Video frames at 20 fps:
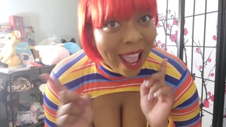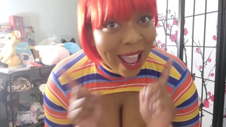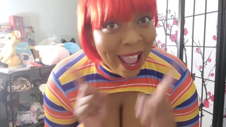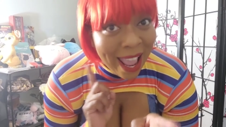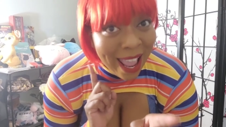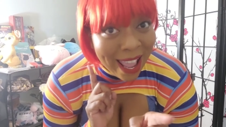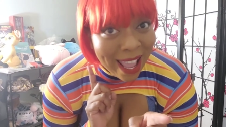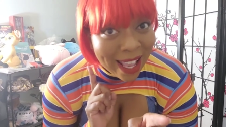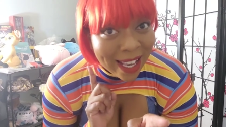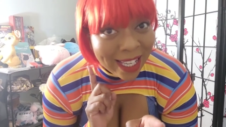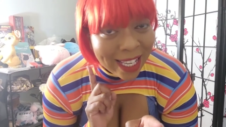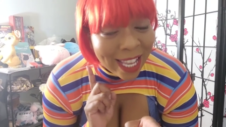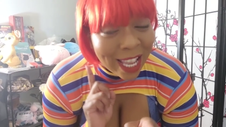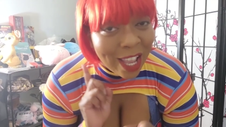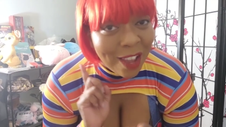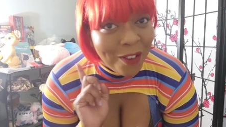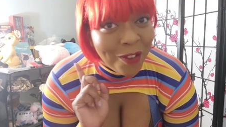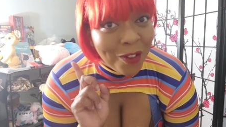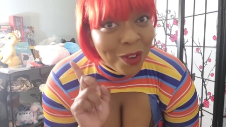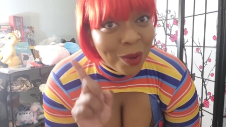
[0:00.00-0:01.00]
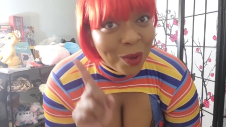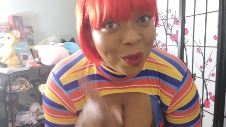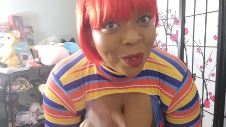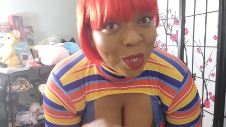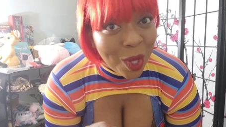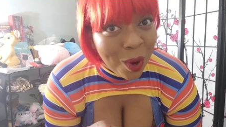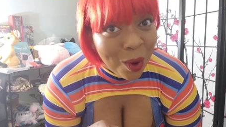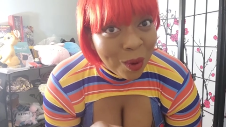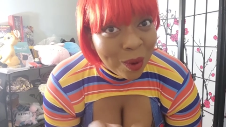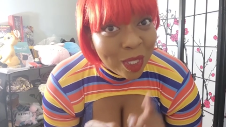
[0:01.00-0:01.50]
And if you
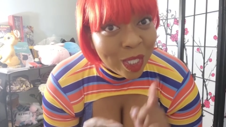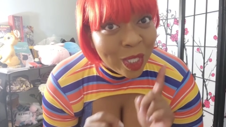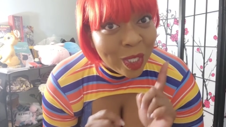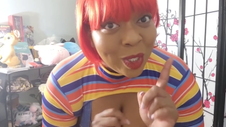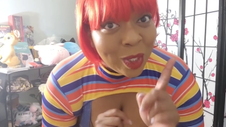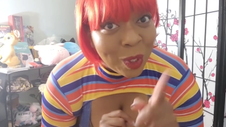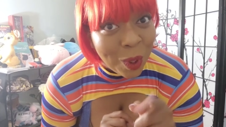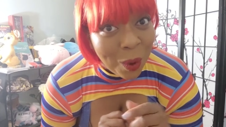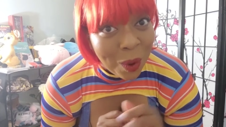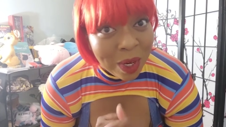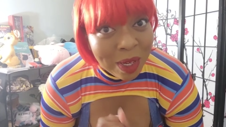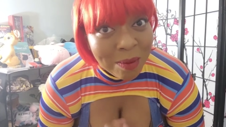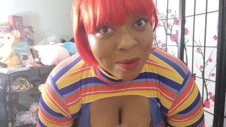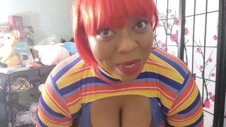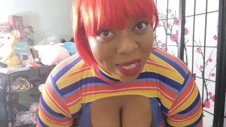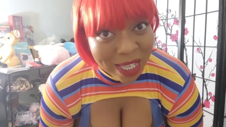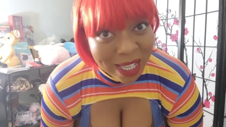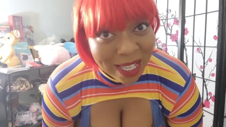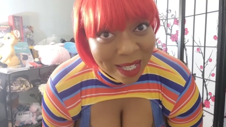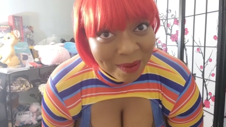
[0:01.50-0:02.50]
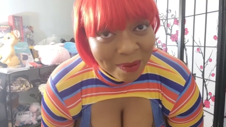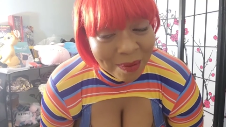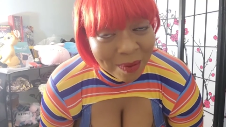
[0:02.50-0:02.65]
don't join me,